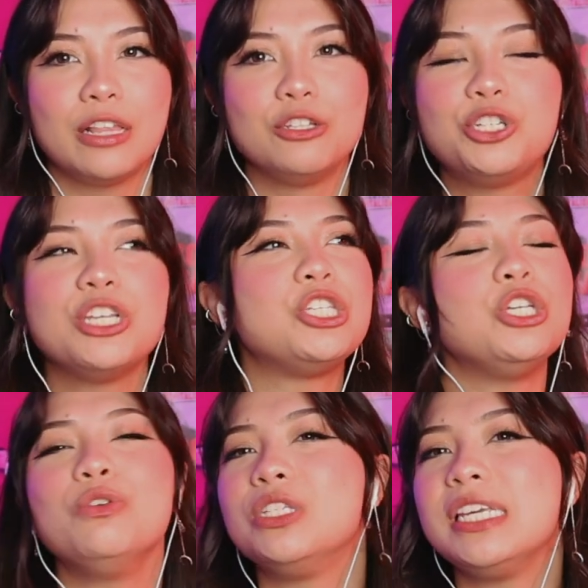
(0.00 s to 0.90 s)
Just
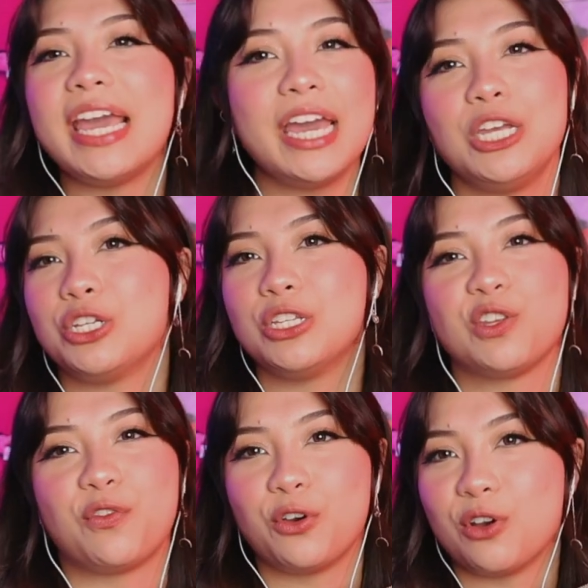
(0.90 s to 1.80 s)
using
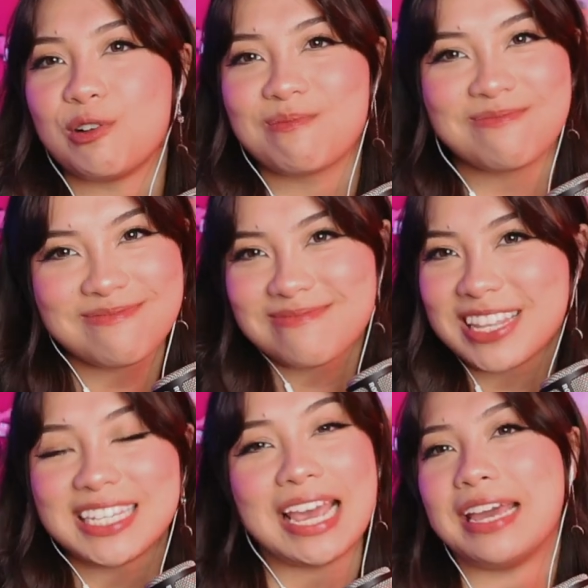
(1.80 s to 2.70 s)
Asians for
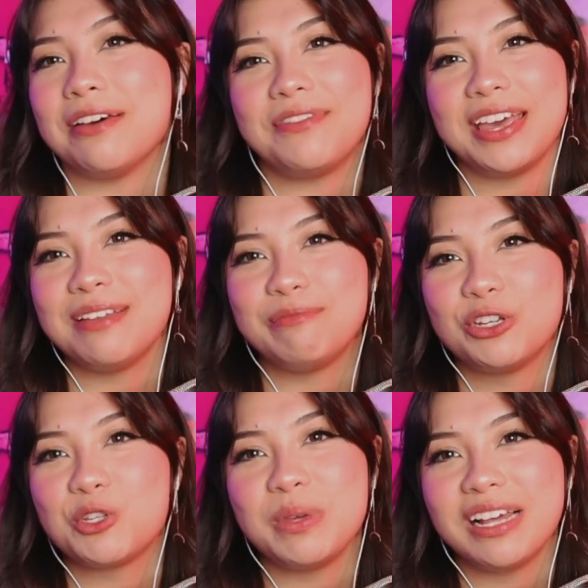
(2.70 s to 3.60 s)
the sake of it.
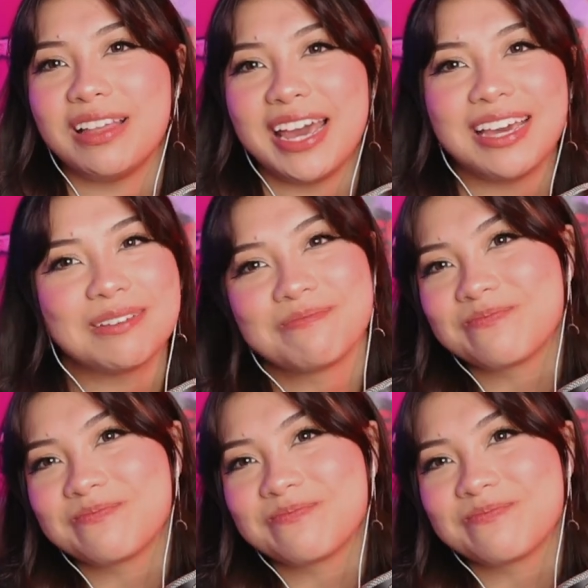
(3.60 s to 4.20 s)
Just being like,